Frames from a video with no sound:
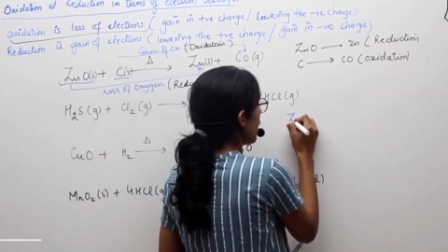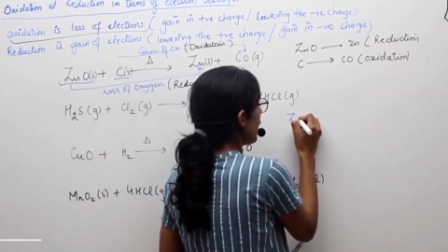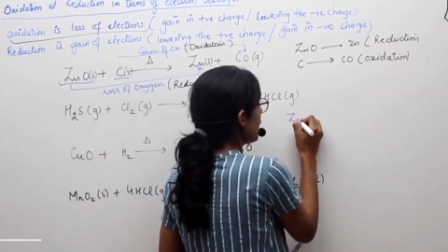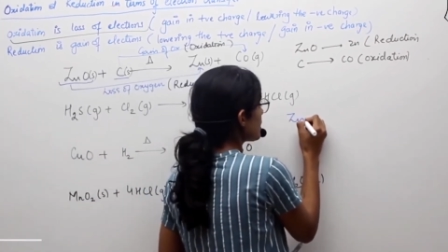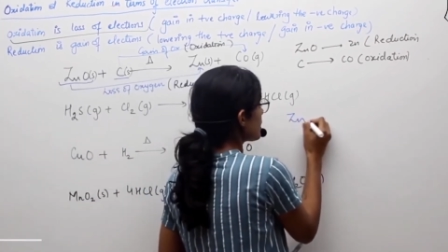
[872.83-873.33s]

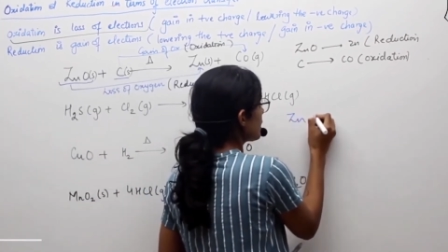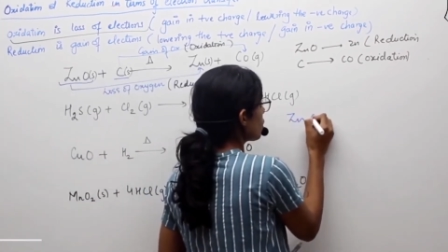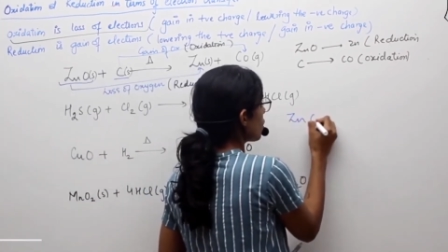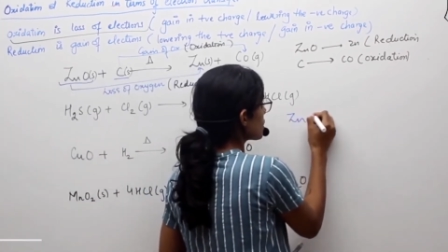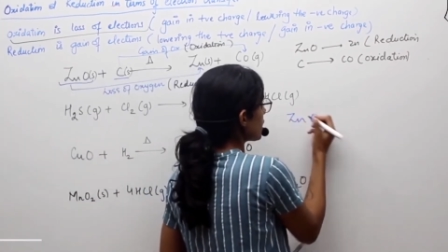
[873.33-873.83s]
I had
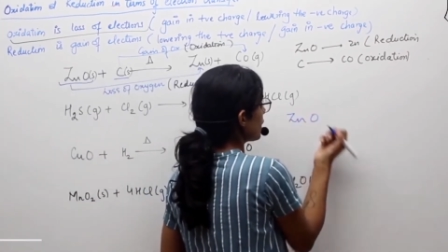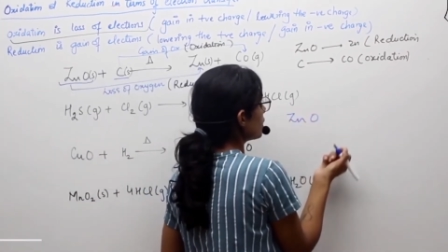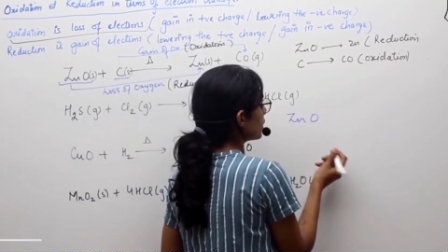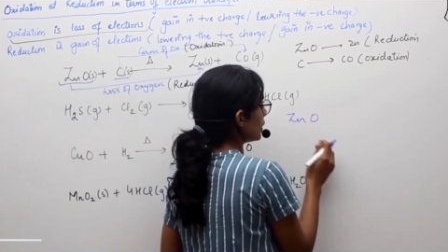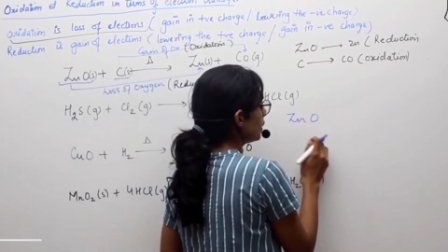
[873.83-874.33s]
zinc oxide
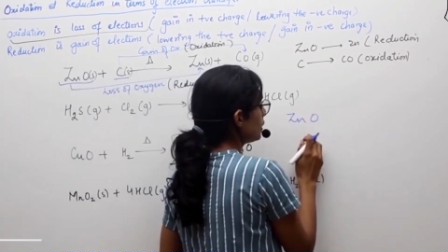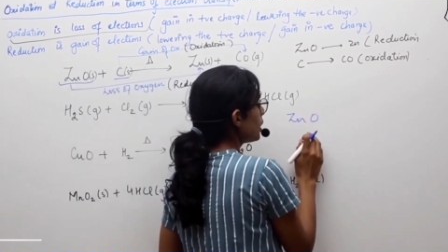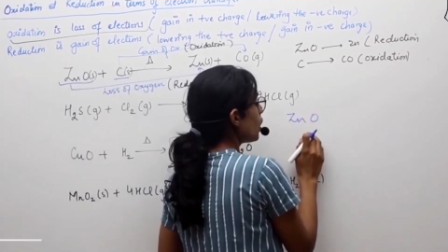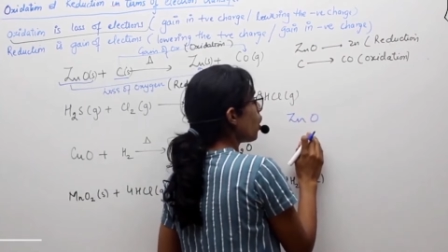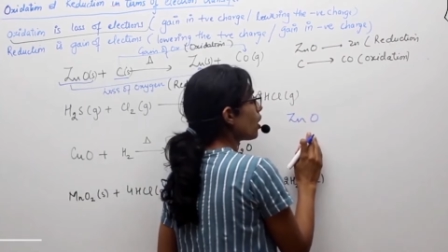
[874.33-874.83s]
earlier.
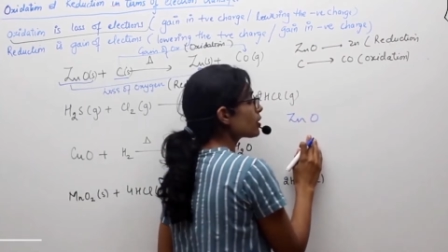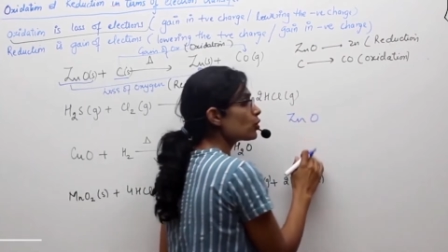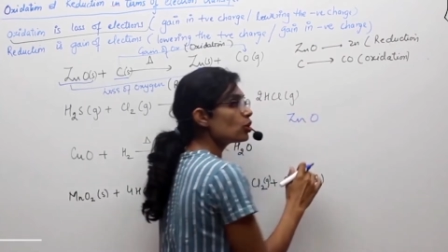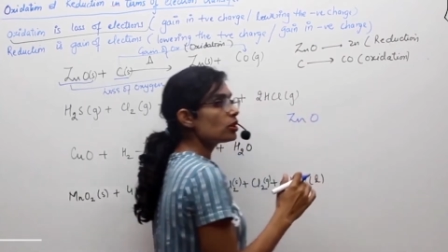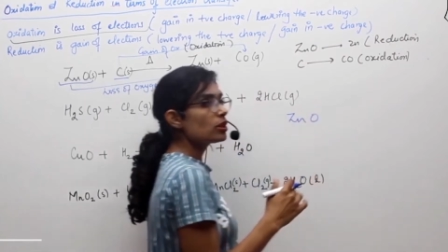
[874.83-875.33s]

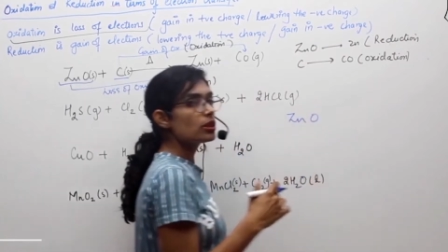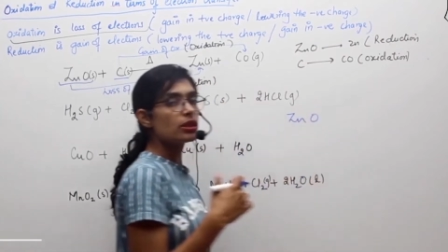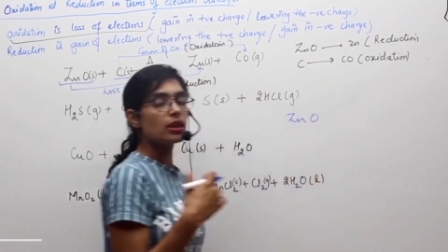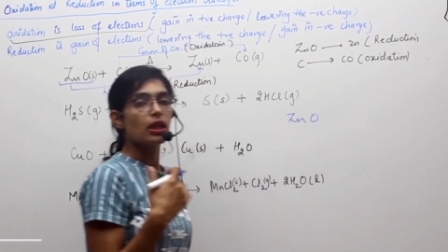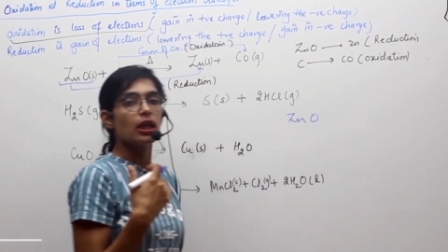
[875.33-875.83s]

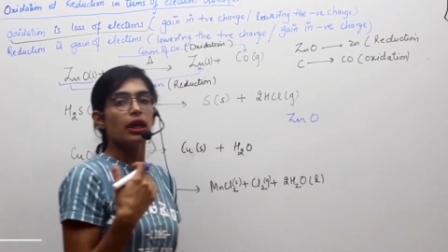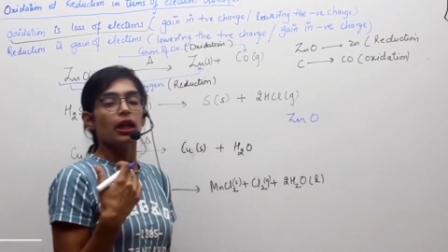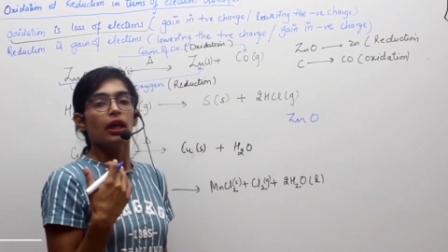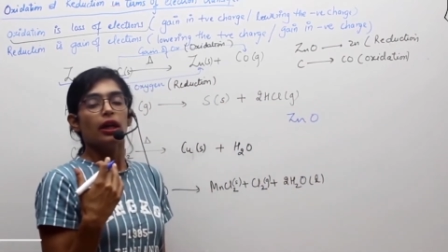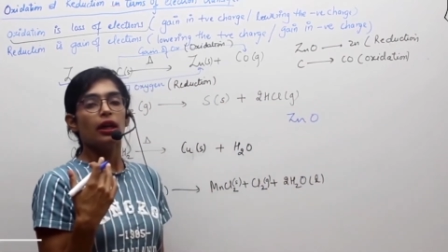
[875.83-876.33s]
Oxygen's
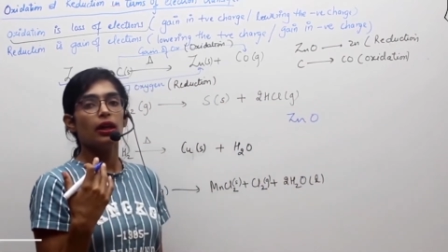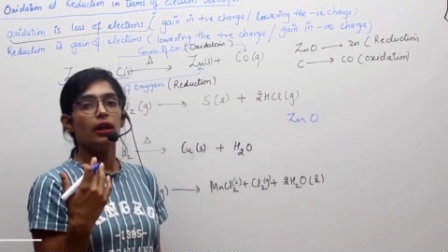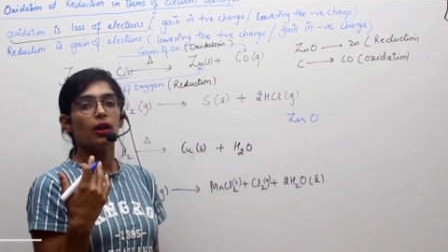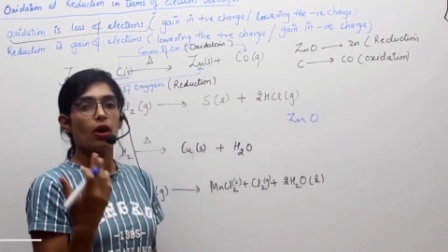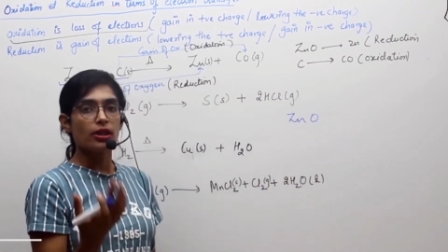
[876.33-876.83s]

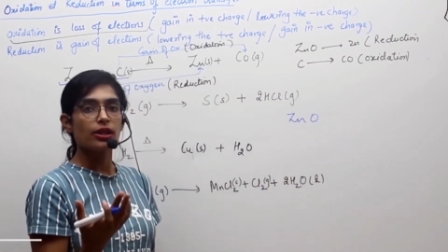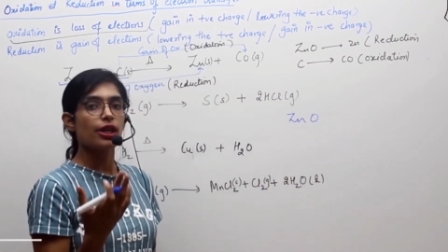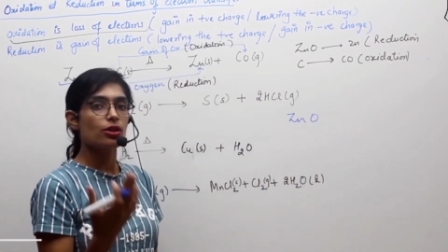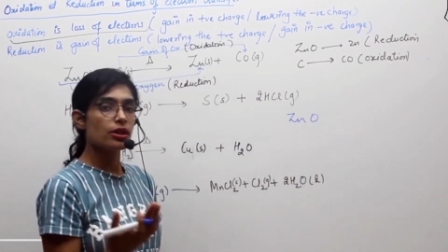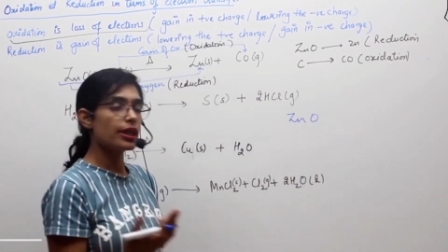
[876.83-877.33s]

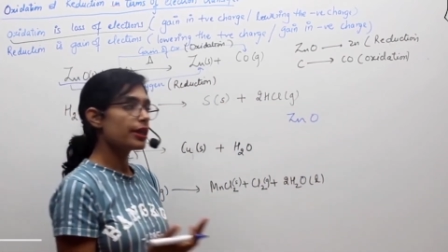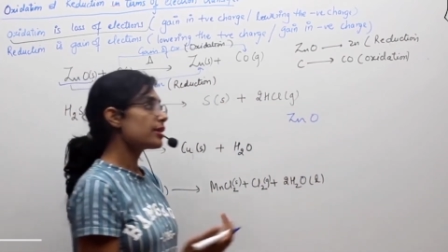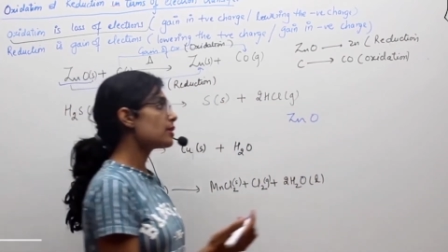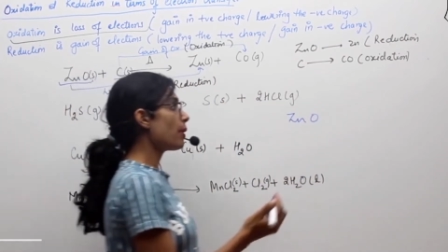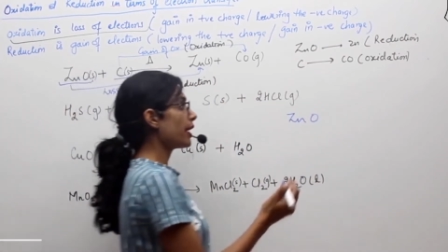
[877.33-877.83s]
oxidation state
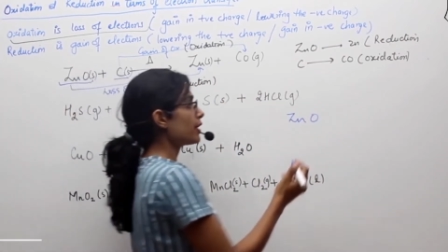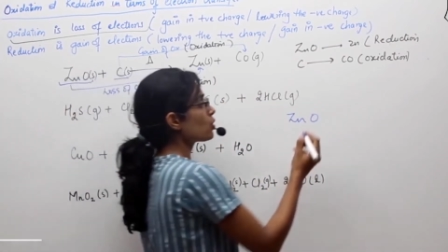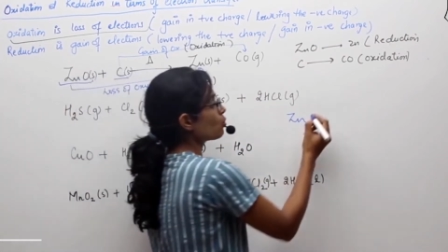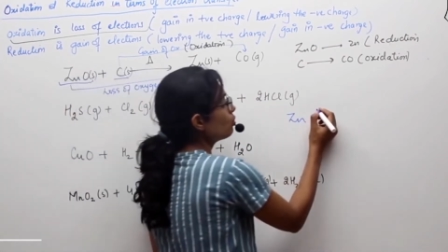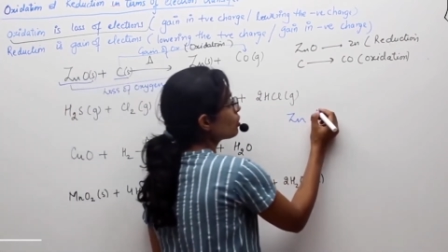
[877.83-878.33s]
is
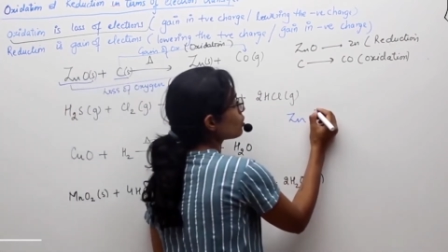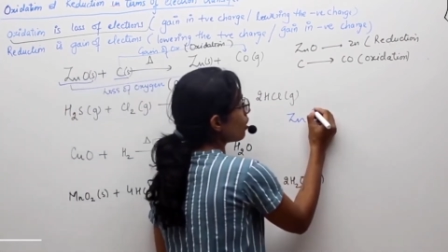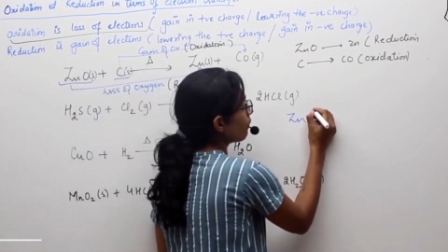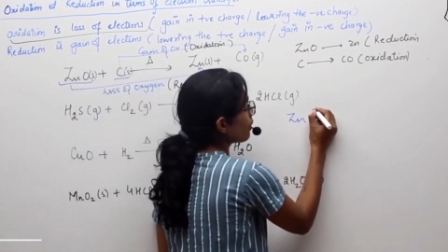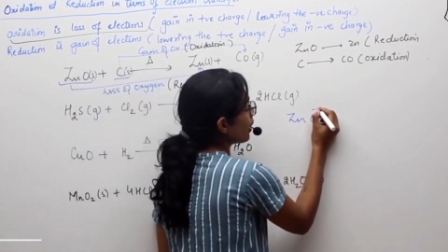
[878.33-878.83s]
-2.
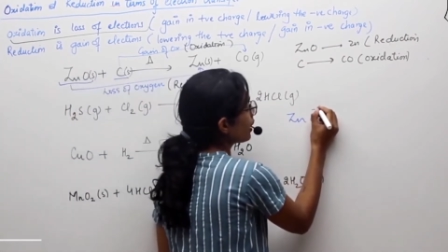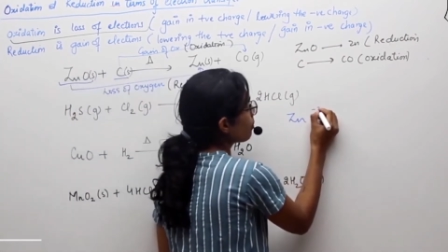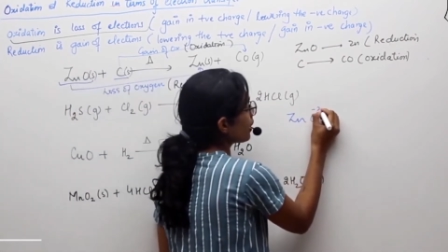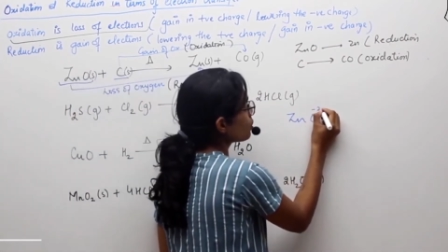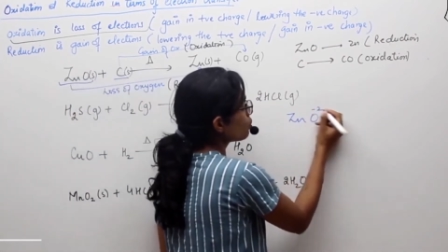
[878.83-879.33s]
So I will write
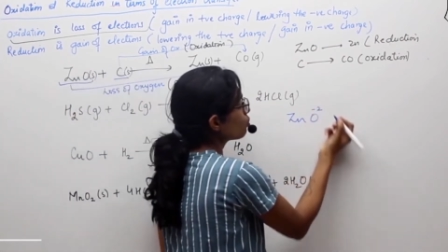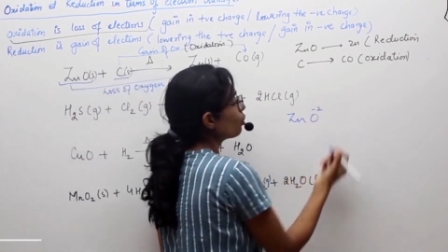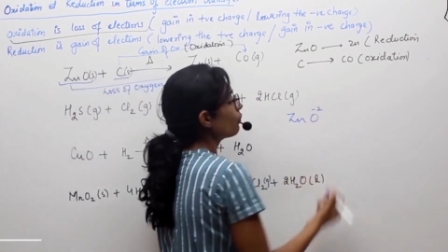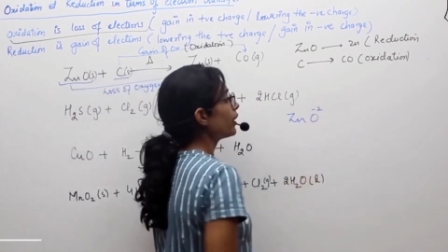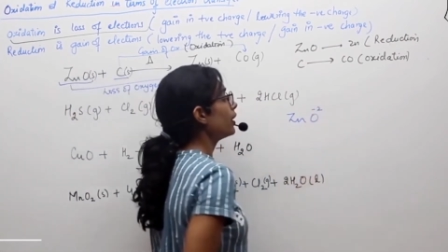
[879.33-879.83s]
-2
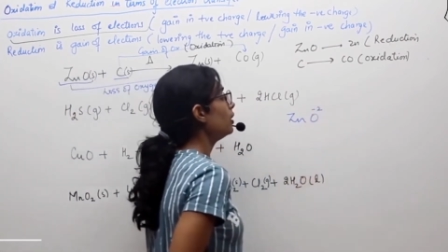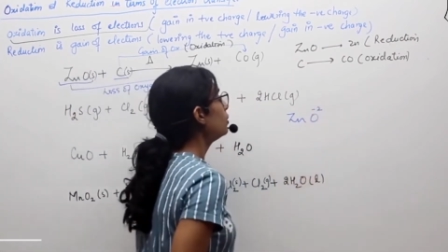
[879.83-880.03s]
over here.